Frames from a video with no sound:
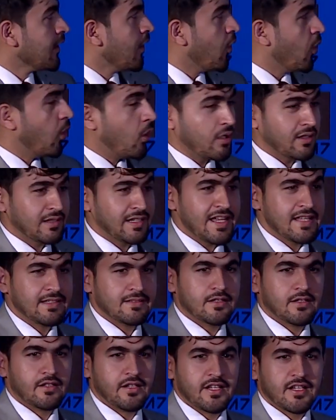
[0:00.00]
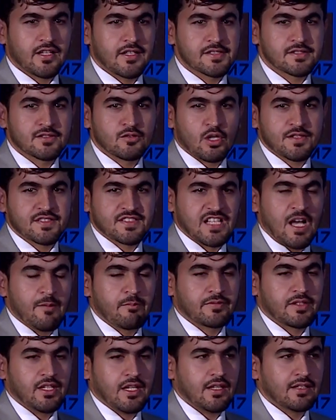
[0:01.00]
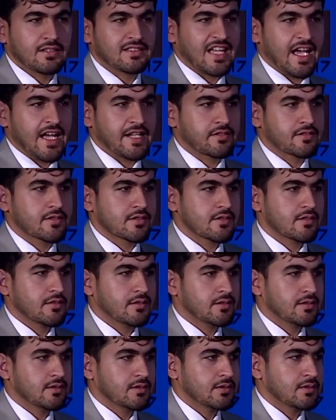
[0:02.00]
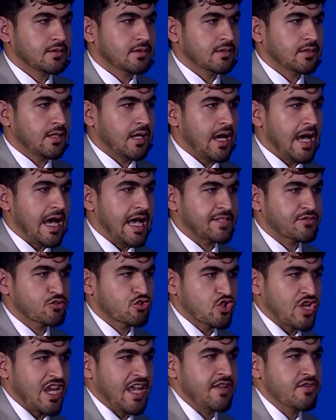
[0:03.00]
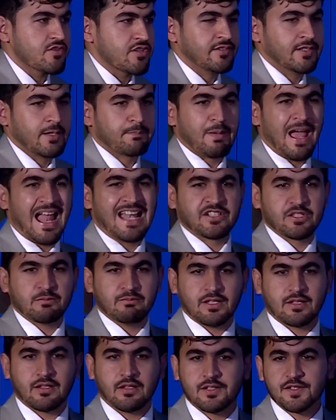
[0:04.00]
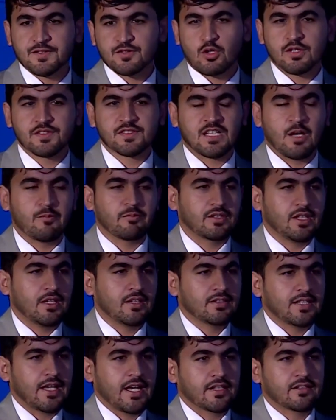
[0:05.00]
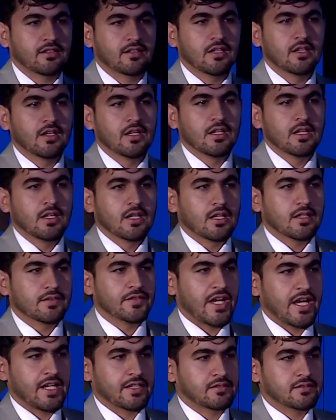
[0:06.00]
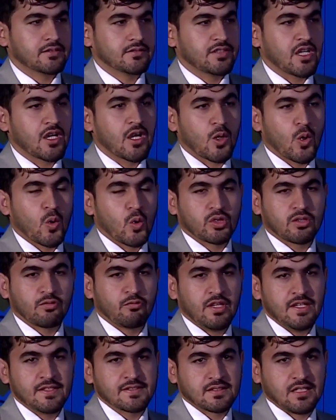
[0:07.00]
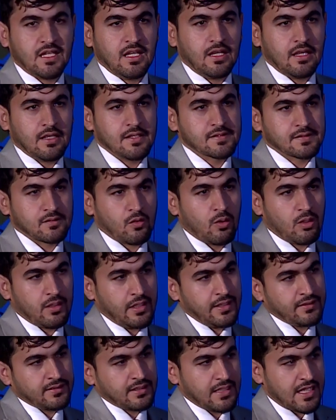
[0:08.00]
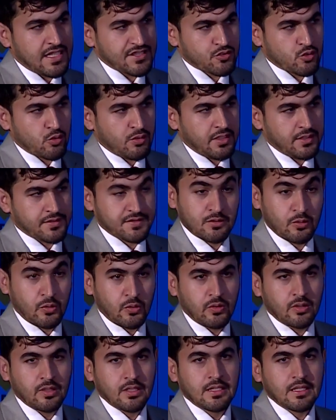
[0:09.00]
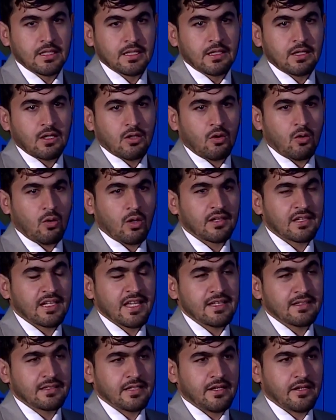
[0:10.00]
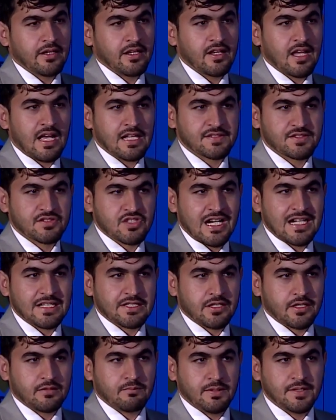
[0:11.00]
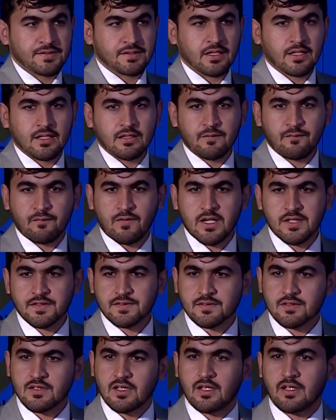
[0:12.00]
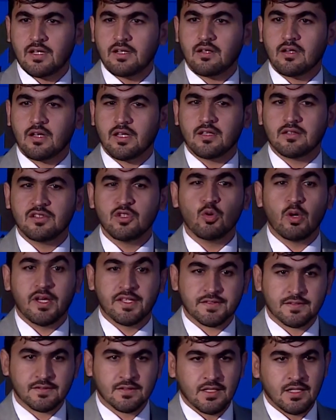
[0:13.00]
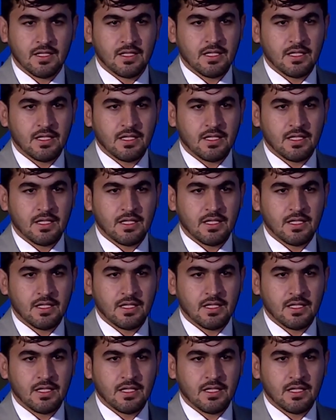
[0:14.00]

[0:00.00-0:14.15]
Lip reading: Online learning is not something that has changed in the pandemic. It is not something that the growth we see is only in the last 2 years. No. Online learning has started basically first in US.